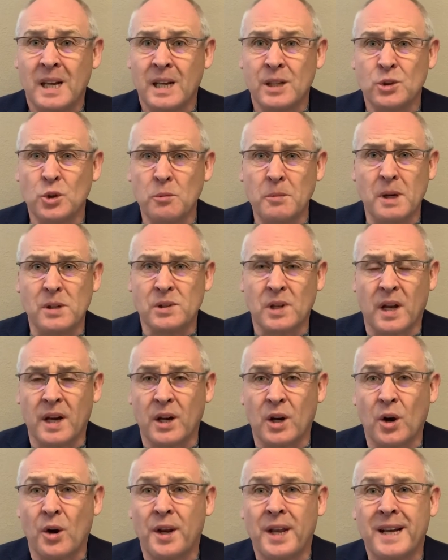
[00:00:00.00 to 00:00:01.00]
It's almost
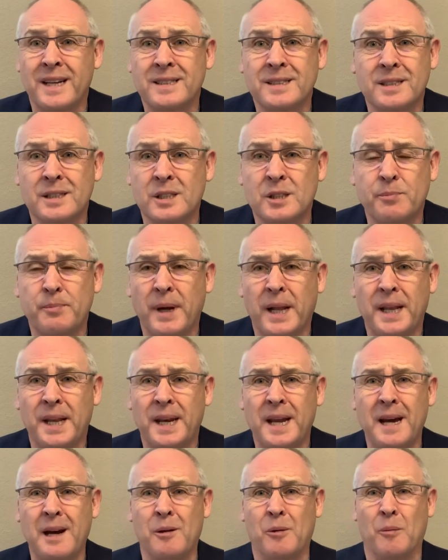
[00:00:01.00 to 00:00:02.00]
like God has to spell it
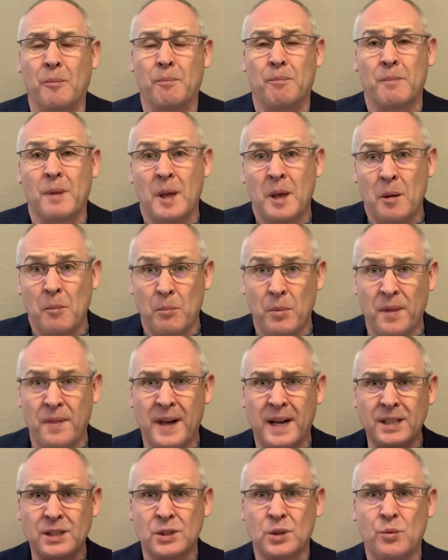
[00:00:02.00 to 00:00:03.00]
out. But
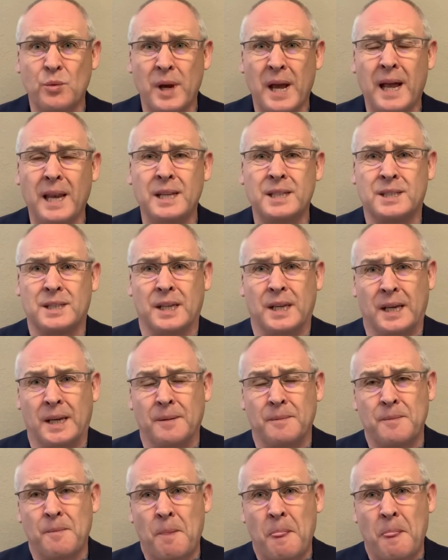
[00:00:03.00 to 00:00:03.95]
that's the reality.